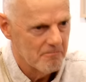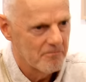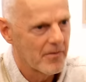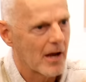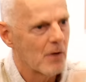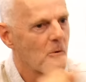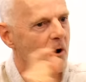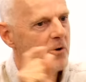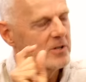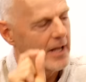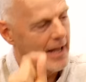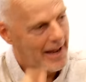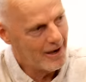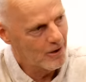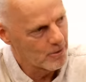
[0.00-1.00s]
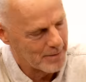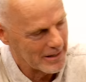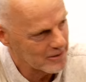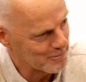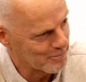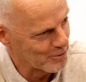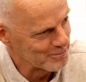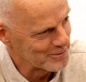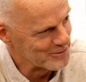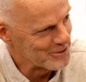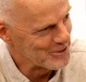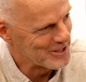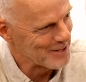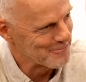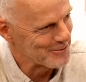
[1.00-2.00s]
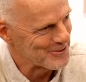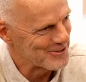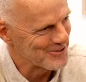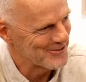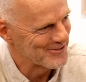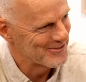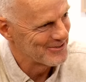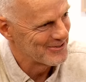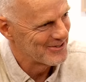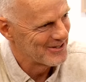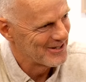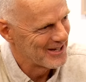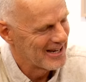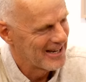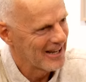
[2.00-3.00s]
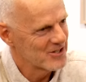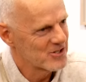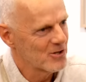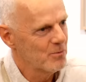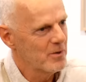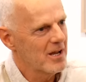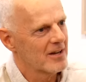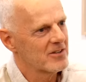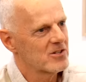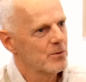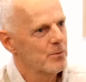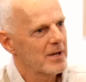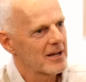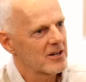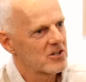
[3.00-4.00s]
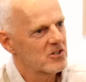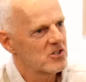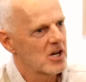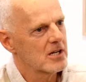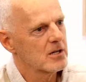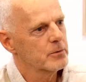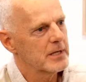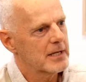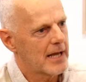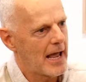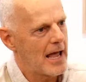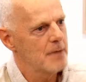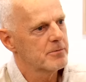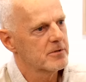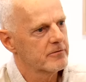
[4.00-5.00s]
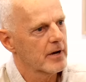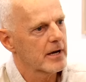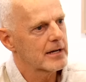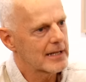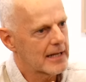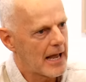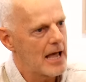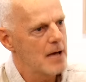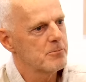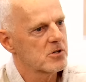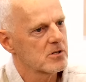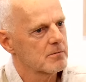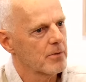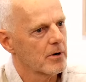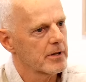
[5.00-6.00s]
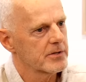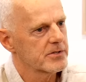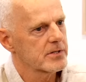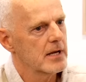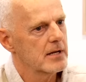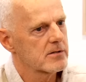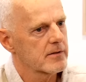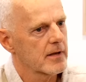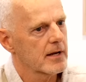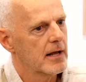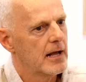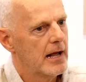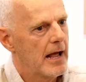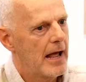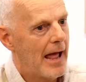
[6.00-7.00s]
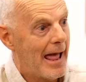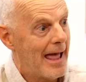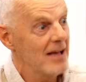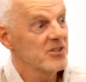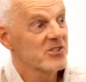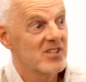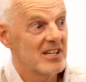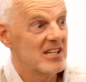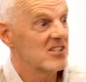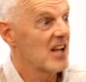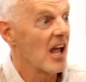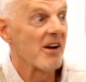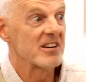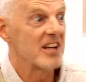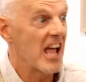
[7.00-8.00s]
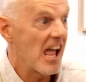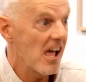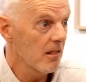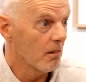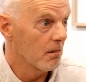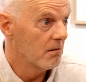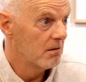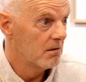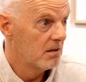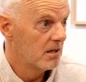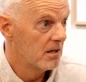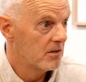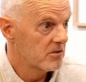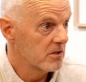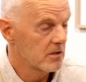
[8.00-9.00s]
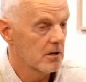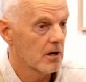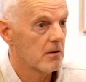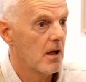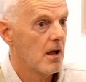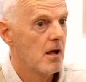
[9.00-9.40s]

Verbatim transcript: they won't care about the problem of the newcomer issue. Mm-hmm. Until we, until we are genuinely captivated, captured by the sense that our city's going to hell. Mm. You know,